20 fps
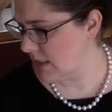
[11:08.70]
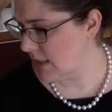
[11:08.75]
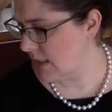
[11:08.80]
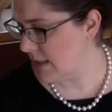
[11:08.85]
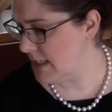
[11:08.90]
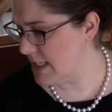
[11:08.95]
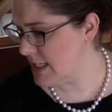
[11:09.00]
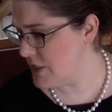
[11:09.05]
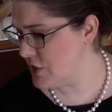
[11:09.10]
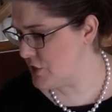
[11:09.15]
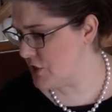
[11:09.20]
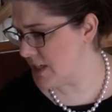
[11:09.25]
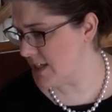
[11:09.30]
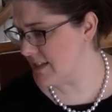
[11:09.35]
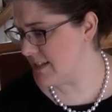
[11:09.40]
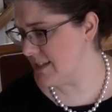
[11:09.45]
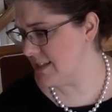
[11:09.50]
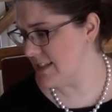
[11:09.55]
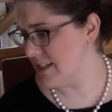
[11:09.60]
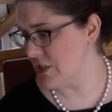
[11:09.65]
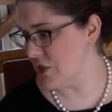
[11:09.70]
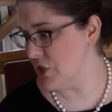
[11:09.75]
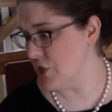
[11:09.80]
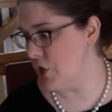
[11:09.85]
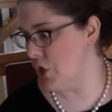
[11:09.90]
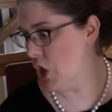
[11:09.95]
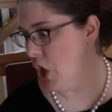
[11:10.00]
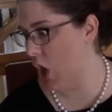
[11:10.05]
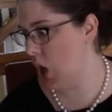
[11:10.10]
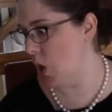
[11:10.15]
These justices
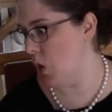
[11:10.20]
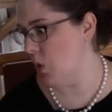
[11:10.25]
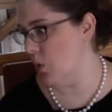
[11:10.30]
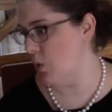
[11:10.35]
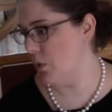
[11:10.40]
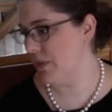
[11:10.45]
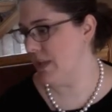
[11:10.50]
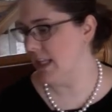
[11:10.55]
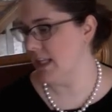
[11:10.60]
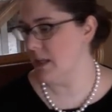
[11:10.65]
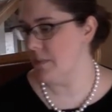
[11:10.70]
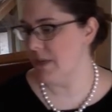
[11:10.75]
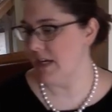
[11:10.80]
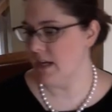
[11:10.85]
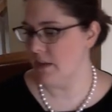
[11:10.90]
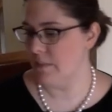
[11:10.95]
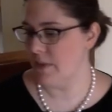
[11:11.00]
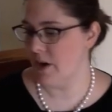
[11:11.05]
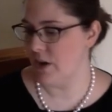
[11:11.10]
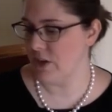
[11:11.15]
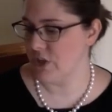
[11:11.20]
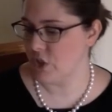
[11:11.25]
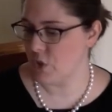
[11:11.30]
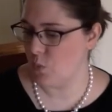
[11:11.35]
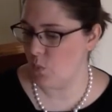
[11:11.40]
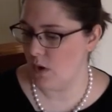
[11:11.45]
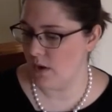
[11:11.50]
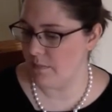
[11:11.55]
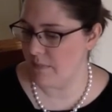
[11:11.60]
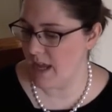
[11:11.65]
know that limiting marriage to
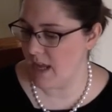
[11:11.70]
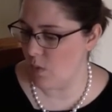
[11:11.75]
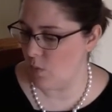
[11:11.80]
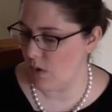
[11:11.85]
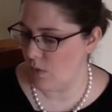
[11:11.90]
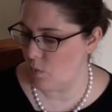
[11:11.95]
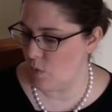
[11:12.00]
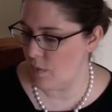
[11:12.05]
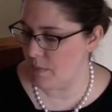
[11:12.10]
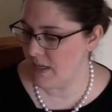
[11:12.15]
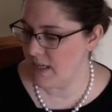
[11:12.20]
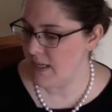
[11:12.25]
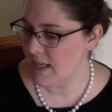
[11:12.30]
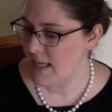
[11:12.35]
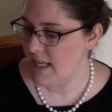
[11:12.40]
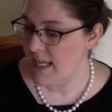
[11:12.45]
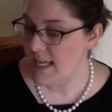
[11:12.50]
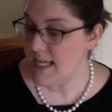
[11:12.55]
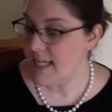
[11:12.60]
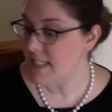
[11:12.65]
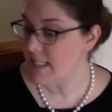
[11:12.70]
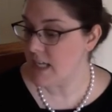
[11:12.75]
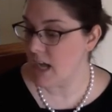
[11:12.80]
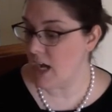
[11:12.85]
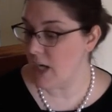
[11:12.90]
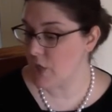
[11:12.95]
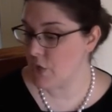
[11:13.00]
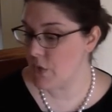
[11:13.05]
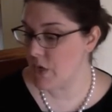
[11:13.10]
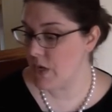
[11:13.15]
one man and one woman is
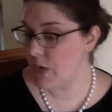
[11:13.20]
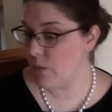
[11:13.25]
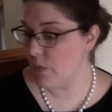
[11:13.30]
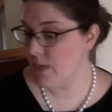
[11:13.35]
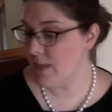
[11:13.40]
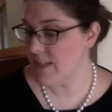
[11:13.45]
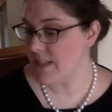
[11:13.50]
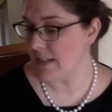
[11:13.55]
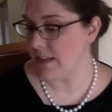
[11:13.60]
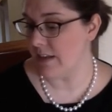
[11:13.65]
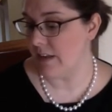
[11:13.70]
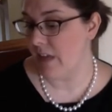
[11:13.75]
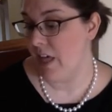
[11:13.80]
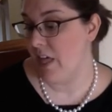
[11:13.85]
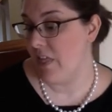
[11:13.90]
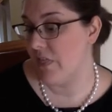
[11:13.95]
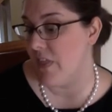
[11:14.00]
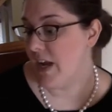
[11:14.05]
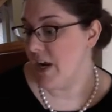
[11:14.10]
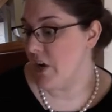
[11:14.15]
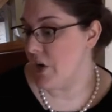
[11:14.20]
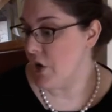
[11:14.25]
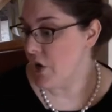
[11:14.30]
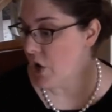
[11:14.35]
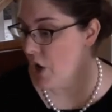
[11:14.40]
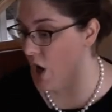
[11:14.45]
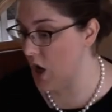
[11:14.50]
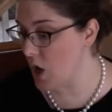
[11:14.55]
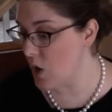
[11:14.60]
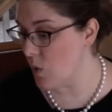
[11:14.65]
contrary to reason. They
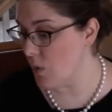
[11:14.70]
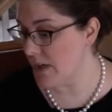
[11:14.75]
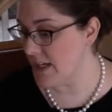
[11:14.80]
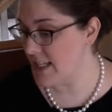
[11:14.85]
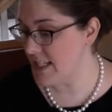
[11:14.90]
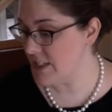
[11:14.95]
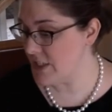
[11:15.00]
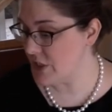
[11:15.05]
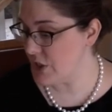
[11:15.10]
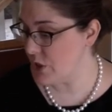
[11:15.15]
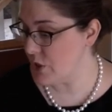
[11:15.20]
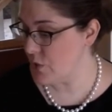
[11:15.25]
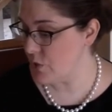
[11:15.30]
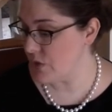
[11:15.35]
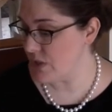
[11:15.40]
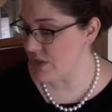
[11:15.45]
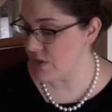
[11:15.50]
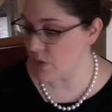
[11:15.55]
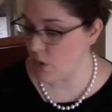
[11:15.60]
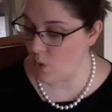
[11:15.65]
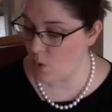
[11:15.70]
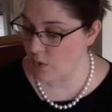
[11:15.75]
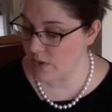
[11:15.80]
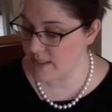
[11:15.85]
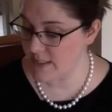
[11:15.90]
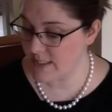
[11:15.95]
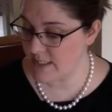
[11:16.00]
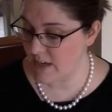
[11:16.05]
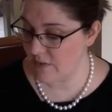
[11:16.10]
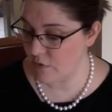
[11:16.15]
know an institution as old
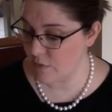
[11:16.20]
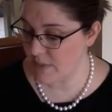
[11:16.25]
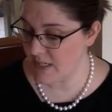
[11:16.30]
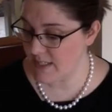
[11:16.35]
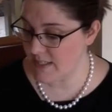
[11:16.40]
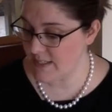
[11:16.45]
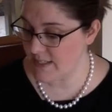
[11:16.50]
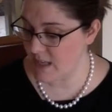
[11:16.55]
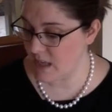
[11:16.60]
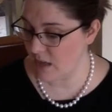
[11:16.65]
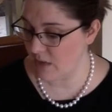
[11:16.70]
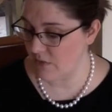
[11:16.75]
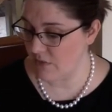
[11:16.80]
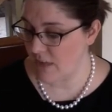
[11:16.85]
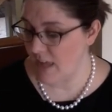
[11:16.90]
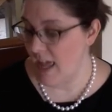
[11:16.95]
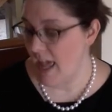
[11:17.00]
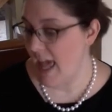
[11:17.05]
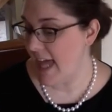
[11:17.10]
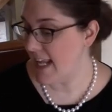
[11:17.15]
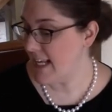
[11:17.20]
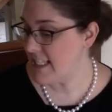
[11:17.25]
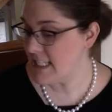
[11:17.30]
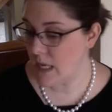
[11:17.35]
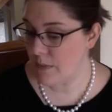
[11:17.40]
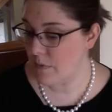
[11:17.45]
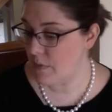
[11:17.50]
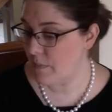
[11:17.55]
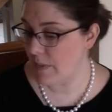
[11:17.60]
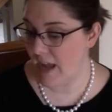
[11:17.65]
as government itself and
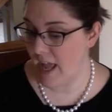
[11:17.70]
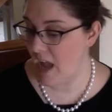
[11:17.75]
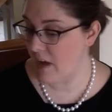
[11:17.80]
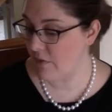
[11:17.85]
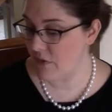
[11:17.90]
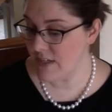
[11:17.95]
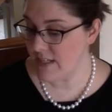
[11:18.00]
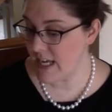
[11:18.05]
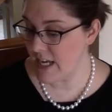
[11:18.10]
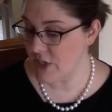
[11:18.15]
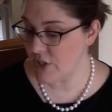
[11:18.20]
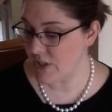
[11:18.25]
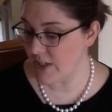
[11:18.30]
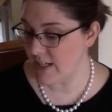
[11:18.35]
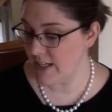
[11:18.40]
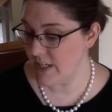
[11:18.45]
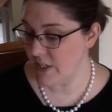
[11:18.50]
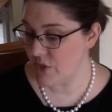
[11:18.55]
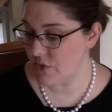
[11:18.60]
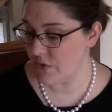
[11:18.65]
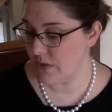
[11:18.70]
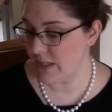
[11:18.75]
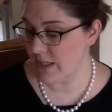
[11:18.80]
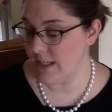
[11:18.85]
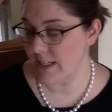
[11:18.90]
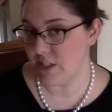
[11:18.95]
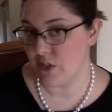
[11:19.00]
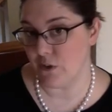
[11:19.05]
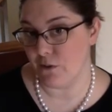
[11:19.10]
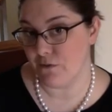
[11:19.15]
accepted by every nation in history
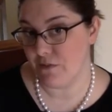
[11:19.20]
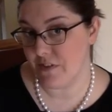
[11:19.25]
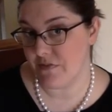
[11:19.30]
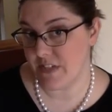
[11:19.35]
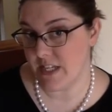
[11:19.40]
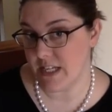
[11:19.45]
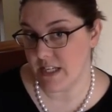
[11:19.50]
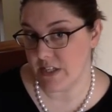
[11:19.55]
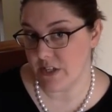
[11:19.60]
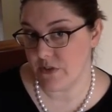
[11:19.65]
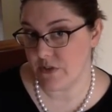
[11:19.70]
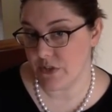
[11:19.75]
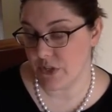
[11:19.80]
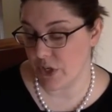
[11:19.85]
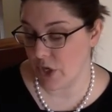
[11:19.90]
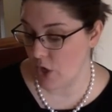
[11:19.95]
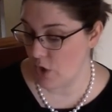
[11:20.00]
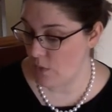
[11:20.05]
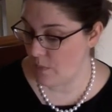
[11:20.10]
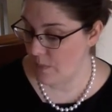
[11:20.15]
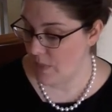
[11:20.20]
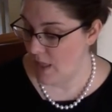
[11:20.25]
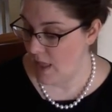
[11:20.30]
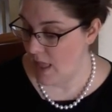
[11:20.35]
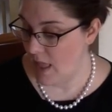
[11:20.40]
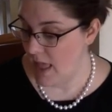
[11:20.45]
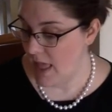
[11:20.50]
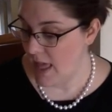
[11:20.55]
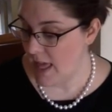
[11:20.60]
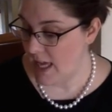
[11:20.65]
until 15 years ago
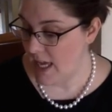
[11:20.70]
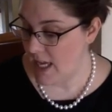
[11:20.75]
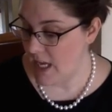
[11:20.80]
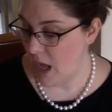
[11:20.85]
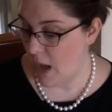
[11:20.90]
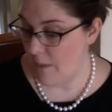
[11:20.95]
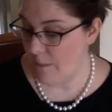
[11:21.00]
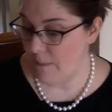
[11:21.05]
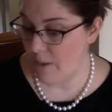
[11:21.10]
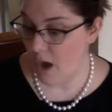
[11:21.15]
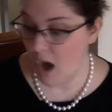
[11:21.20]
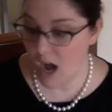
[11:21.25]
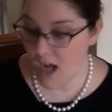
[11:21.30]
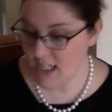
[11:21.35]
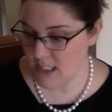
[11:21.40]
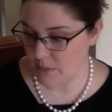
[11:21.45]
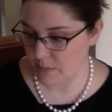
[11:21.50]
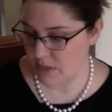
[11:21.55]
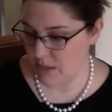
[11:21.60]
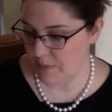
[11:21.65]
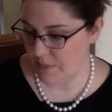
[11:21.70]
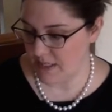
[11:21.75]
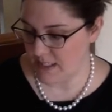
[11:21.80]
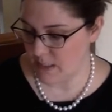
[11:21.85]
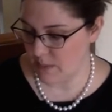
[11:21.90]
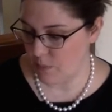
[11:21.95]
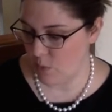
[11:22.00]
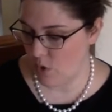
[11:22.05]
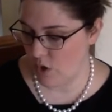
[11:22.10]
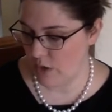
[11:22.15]
cannot possibly be
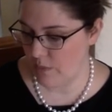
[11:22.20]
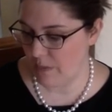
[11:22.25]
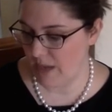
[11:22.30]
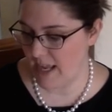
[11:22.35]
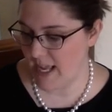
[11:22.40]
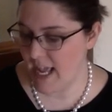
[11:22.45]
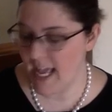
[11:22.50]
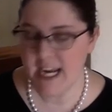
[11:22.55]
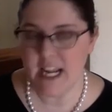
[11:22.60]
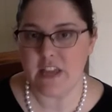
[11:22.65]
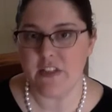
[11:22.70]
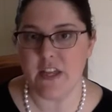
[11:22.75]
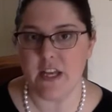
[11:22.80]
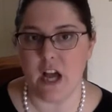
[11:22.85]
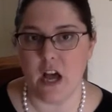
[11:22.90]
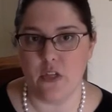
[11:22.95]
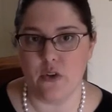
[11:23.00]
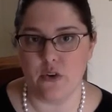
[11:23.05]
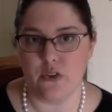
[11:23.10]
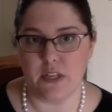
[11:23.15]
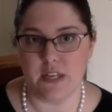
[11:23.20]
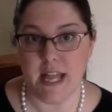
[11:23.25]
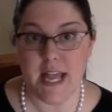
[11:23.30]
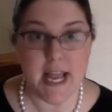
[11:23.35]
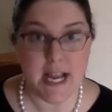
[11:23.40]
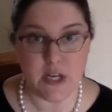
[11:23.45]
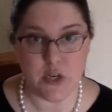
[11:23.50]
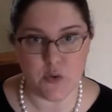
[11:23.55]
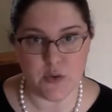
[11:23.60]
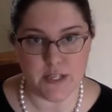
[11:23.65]
supported by anything other than
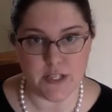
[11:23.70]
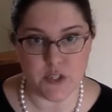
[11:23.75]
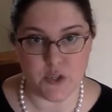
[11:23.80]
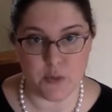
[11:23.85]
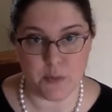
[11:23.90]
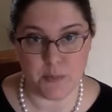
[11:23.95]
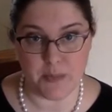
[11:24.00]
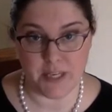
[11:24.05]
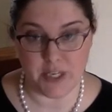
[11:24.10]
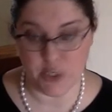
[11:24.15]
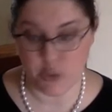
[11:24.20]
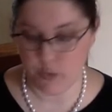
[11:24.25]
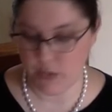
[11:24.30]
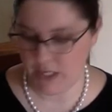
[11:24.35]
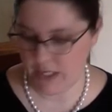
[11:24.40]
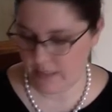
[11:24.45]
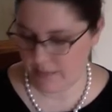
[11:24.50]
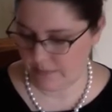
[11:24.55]
ignorance or bigotry.